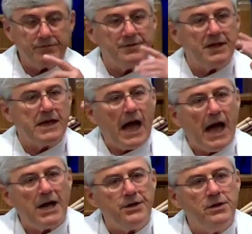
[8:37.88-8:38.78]
the
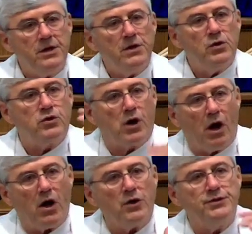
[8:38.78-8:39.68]
God who
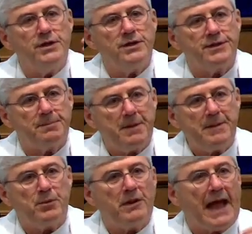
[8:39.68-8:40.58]
called the
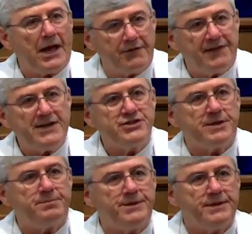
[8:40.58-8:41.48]
people out of
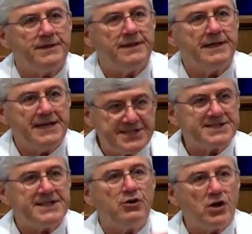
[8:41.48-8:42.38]
Egypt is
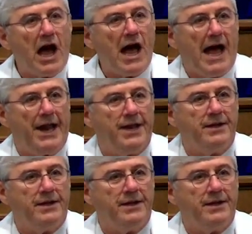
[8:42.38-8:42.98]
still God.